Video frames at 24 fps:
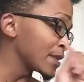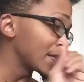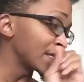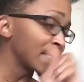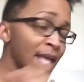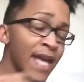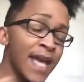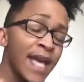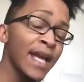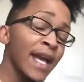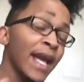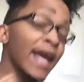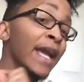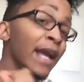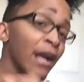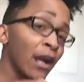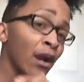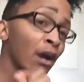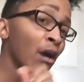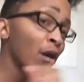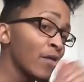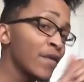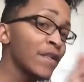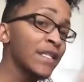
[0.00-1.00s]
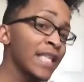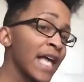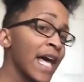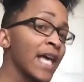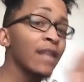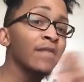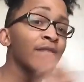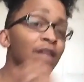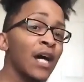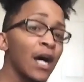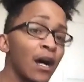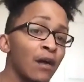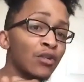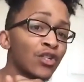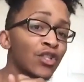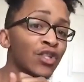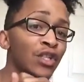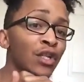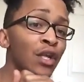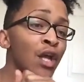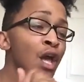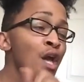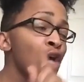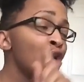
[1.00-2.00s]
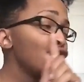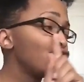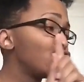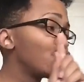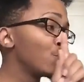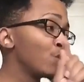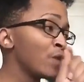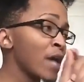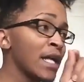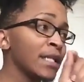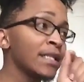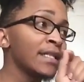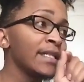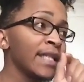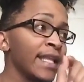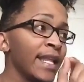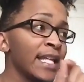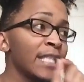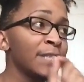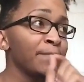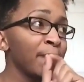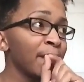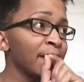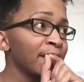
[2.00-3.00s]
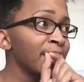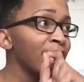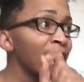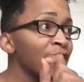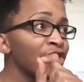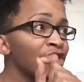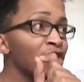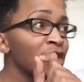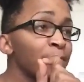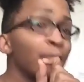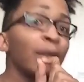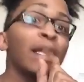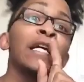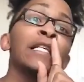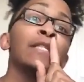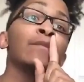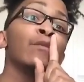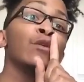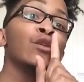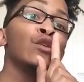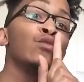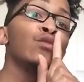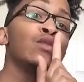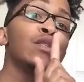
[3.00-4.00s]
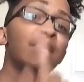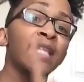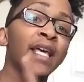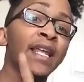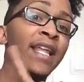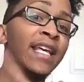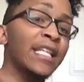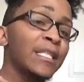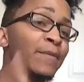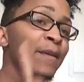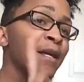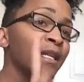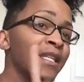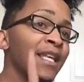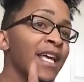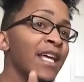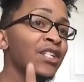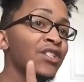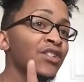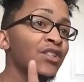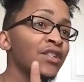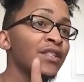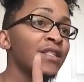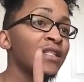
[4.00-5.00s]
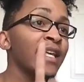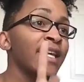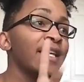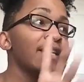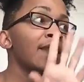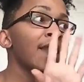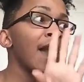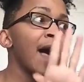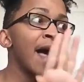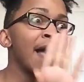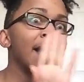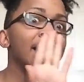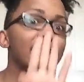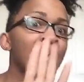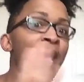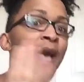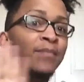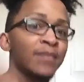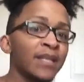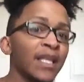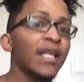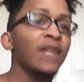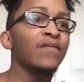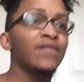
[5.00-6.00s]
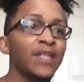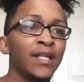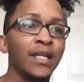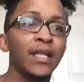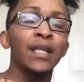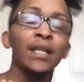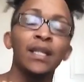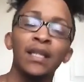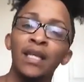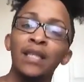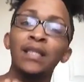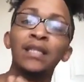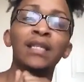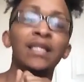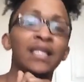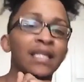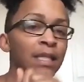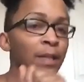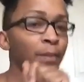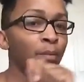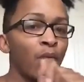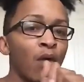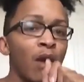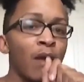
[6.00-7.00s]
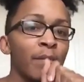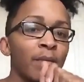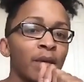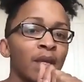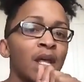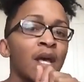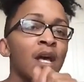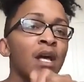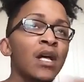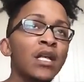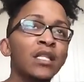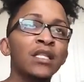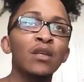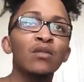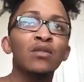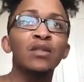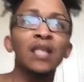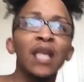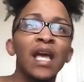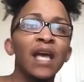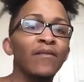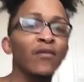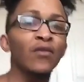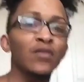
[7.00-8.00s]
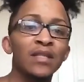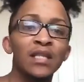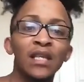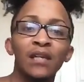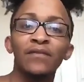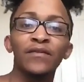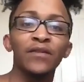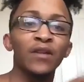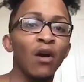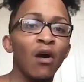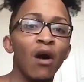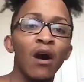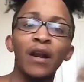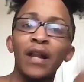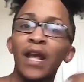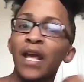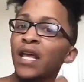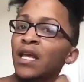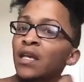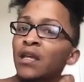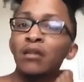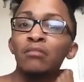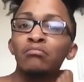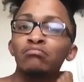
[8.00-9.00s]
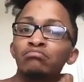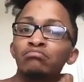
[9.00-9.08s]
saying err on the side of caution. Do not set expectations, because when you set expectations, they 9 times out of 10 lead to disappointment. So save yourself the heartache.